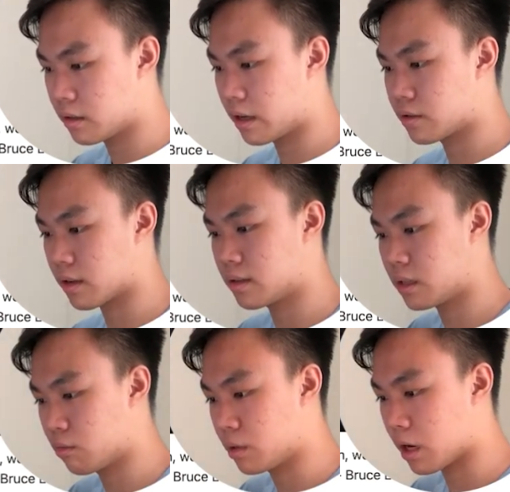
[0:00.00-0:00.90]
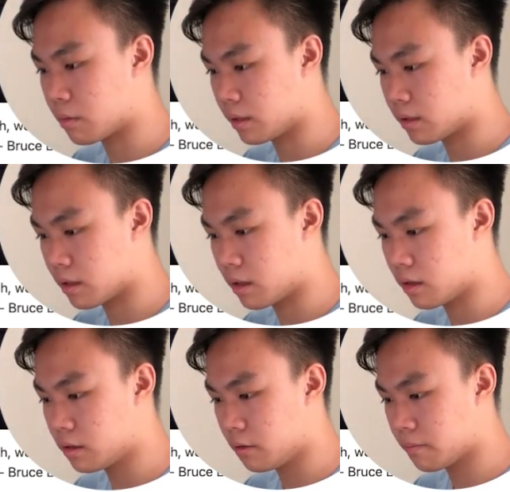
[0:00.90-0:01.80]
As you can see, it will be updated
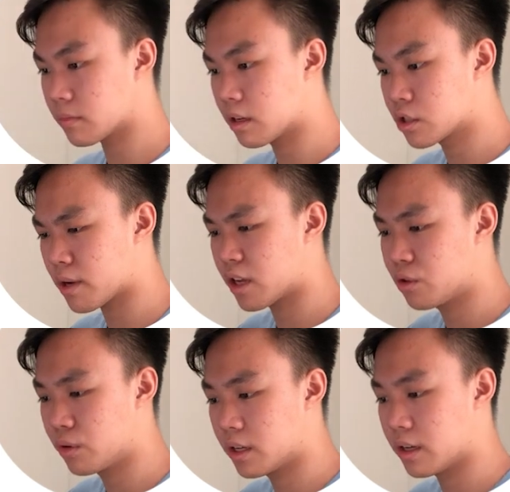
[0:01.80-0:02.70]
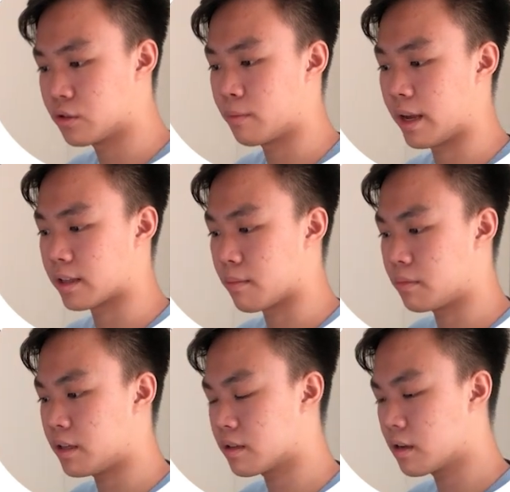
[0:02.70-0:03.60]
here. So what I can do here is to make a
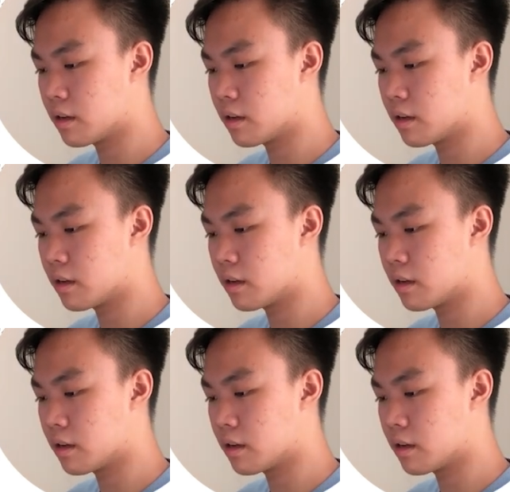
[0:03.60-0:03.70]
template.